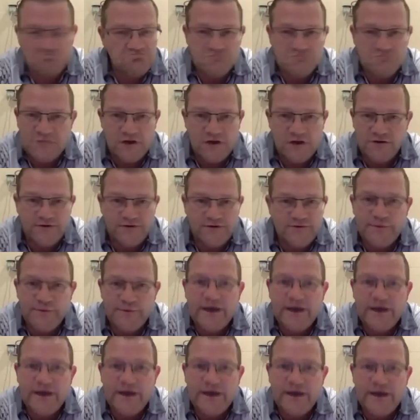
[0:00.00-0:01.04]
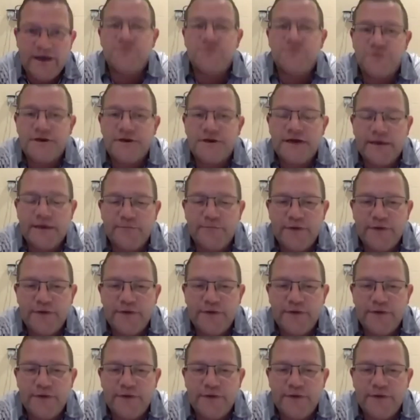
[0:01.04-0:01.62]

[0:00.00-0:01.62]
No, it's about 128